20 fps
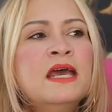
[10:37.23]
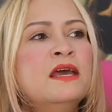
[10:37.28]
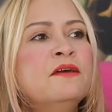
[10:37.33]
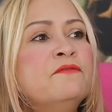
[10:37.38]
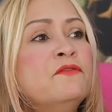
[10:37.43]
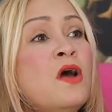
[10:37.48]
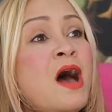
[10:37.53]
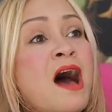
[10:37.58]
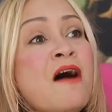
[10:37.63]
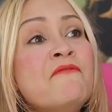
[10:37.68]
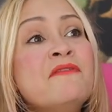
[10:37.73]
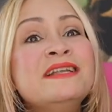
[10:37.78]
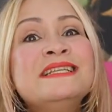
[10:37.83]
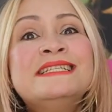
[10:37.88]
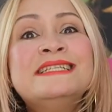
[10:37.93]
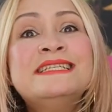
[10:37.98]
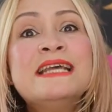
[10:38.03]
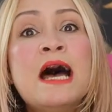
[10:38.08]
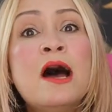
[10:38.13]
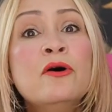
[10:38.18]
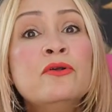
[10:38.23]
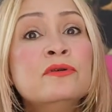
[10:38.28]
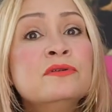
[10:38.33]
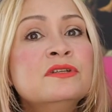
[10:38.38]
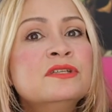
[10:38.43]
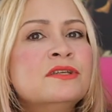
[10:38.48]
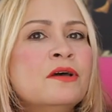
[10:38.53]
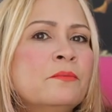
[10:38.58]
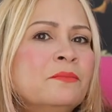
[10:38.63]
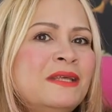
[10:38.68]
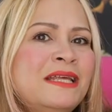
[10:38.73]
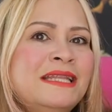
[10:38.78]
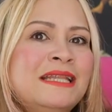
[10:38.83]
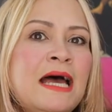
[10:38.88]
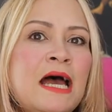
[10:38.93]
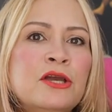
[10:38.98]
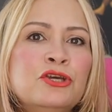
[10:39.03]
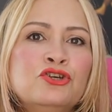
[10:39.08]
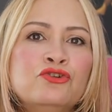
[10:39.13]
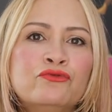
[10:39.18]
if you have a doubt on something
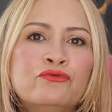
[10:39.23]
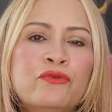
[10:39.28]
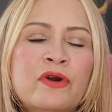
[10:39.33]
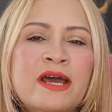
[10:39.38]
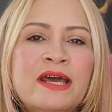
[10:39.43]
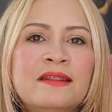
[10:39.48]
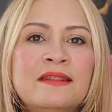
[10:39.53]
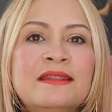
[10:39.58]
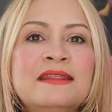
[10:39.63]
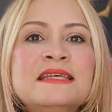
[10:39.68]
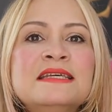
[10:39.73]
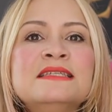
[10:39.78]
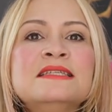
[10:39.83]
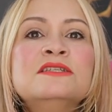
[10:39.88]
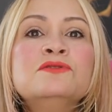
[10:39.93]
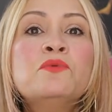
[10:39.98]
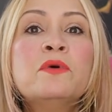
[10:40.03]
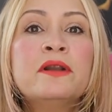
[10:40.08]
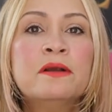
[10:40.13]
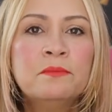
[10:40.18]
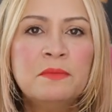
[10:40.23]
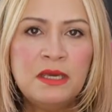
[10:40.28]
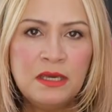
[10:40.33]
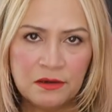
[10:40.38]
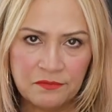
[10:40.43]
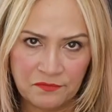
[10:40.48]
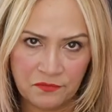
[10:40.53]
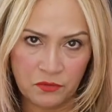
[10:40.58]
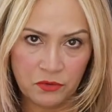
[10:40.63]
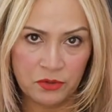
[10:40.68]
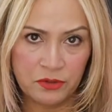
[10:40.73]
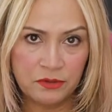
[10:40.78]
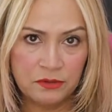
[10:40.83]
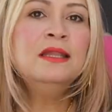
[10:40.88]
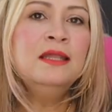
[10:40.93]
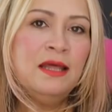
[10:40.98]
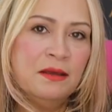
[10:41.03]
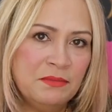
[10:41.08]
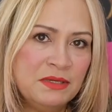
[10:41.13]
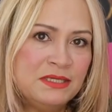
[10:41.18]
that you read, this is what I'm here for.
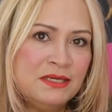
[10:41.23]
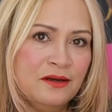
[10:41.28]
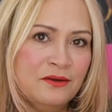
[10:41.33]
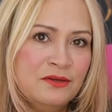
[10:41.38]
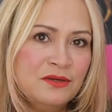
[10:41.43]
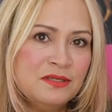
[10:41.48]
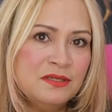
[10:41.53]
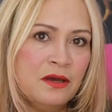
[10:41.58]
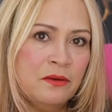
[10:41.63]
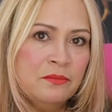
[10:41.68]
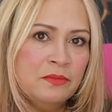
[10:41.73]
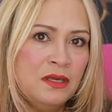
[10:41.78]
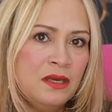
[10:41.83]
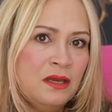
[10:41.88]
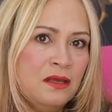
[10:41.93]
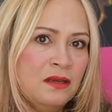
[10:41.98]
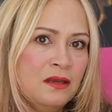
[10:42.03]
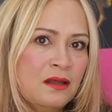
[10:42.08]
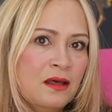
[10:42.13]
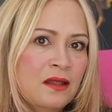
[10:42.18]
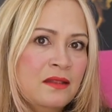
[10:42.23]
Let me tell you something.